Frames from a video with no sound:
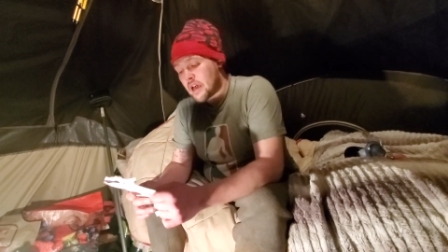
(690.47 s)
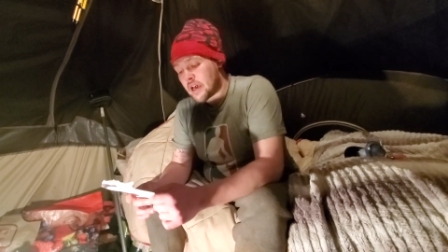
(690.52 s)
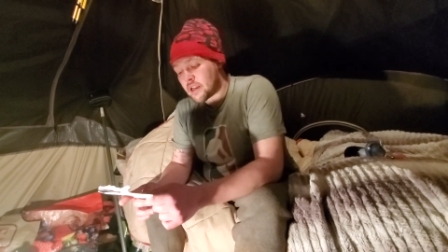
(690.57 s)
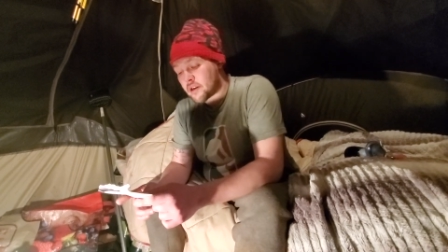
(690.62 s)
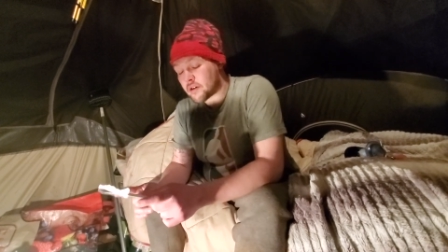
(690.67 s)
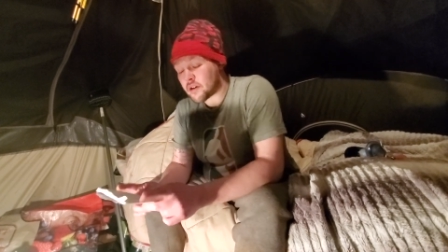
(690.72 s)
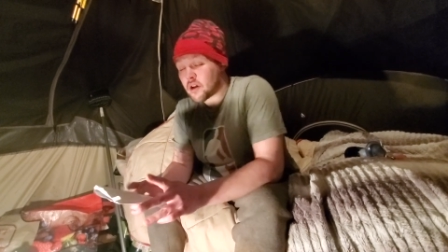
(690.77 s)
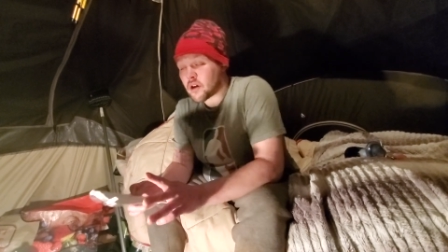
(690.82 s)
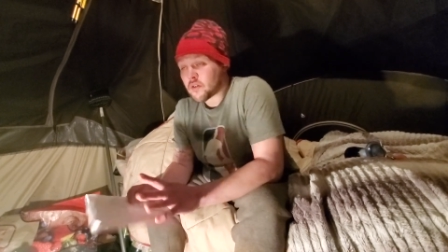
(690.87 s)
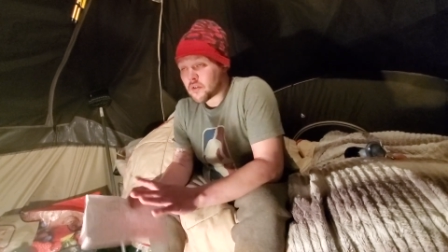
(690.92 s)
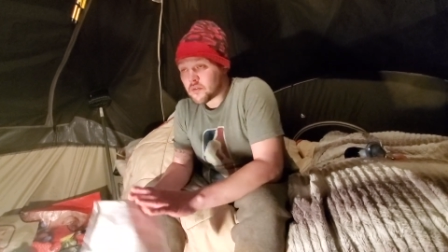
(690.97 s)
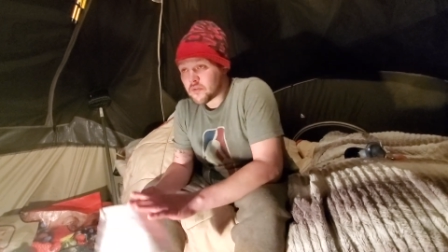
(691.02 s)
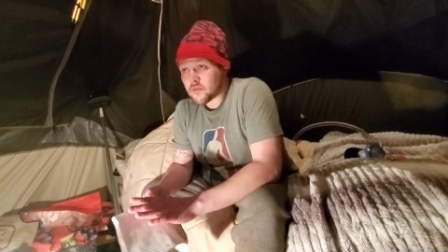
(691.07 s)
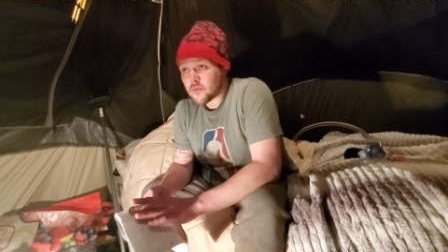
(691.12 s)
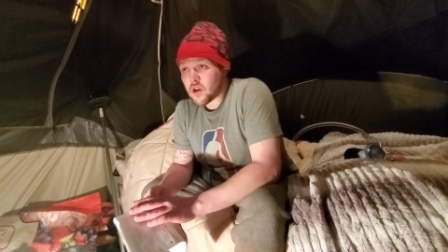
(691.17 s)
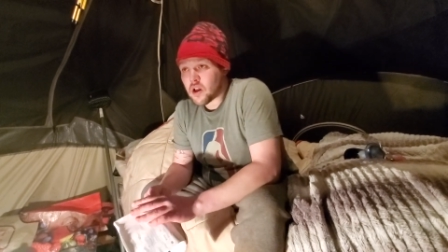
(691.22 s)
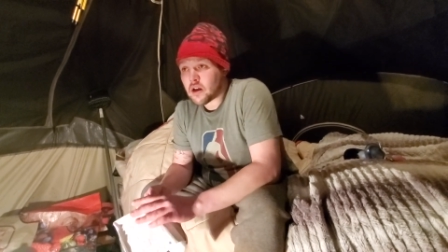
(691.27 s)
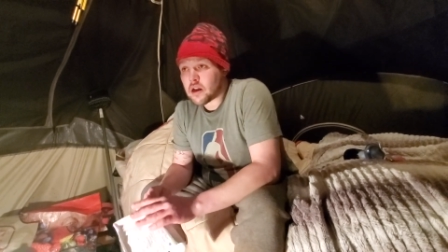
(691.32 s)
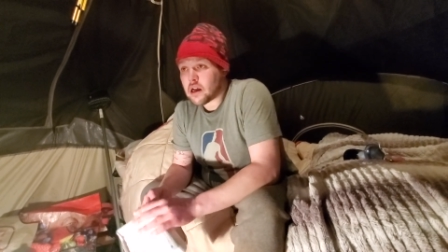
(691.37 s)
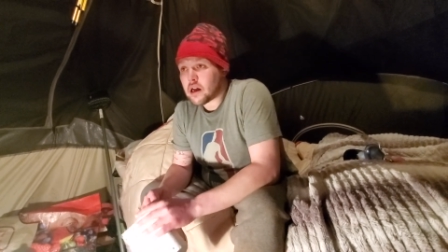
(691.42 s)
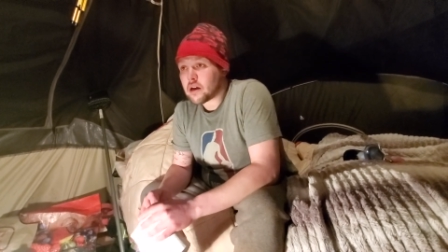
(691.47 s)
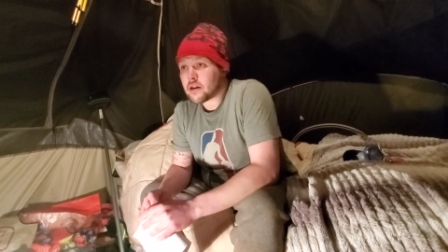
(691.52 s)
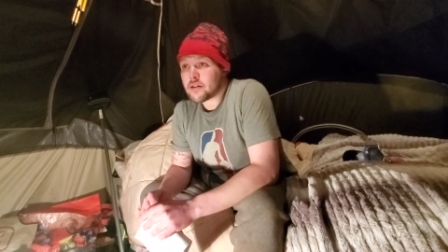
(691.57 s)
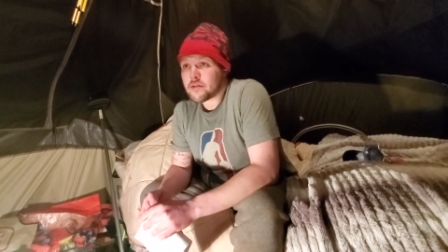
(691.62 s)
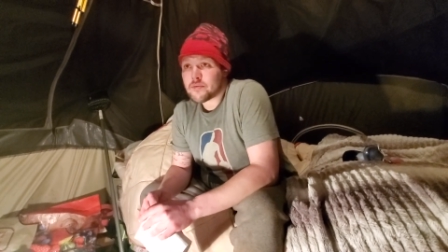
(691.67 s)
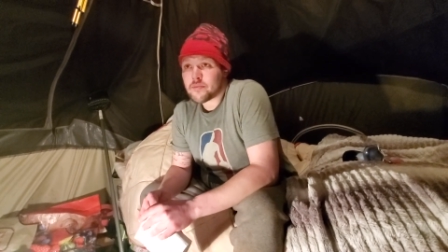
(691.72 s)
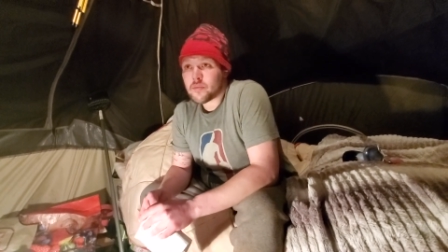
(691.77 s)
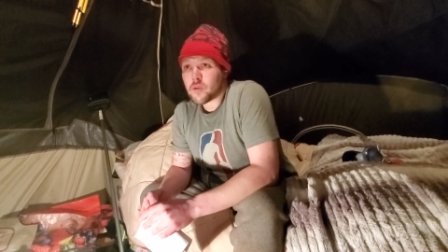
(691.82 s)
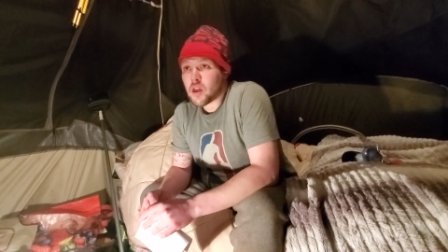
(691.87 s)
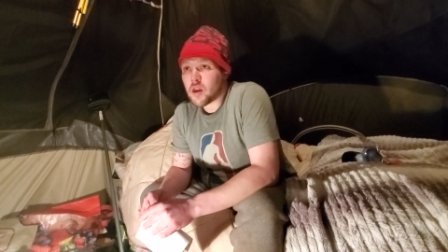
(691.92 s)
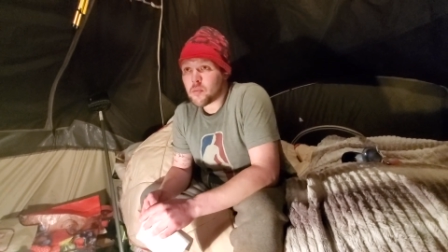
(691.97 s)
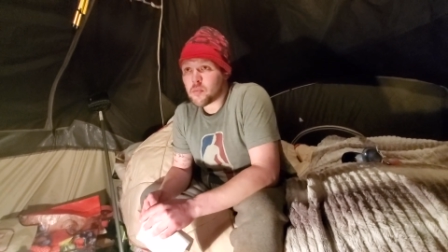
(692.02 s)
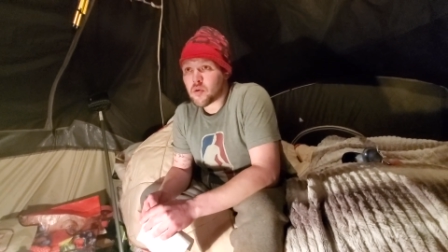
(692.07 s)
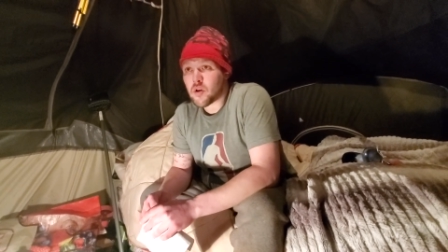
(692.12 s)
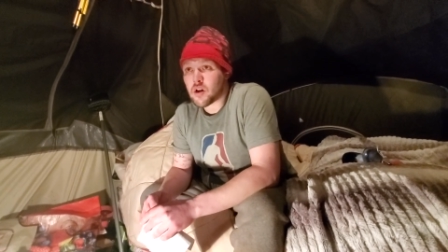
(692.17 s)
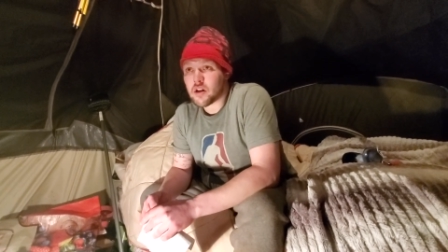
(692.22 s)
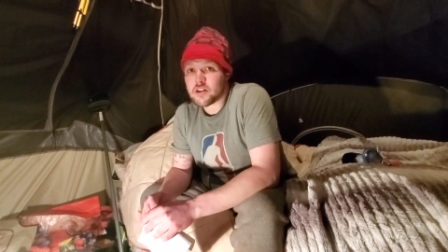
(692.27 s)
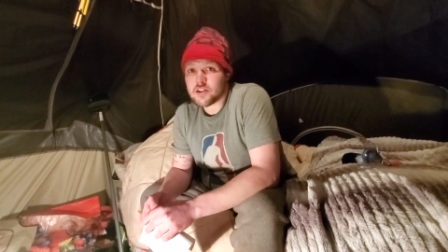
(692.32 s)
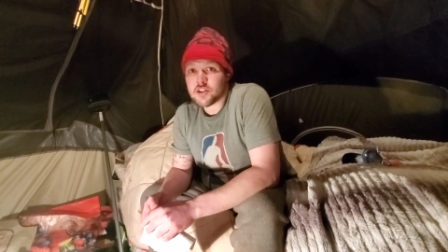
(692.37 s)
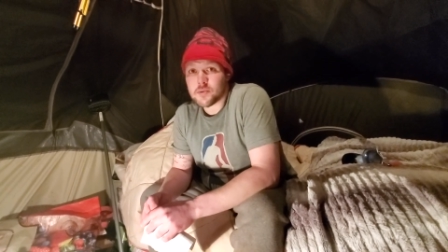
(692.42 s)
I don't know. Uh, I'd
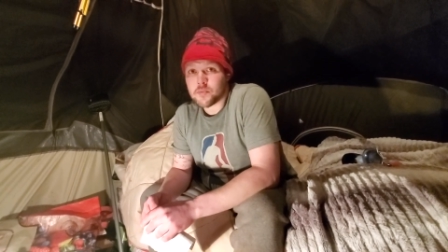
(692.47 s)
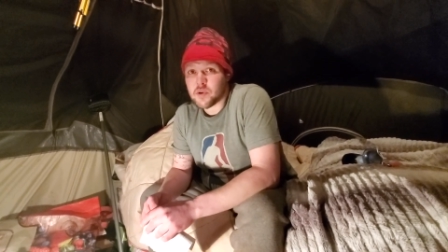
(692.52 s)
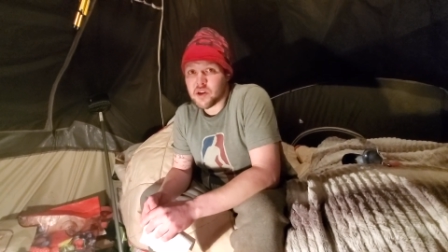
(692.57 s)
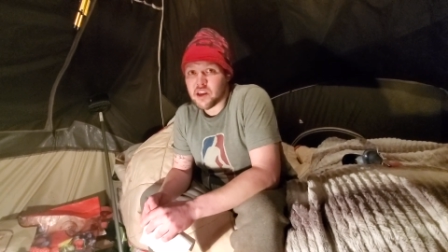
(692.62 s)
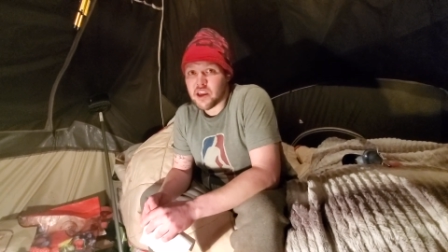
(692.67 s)
probably just be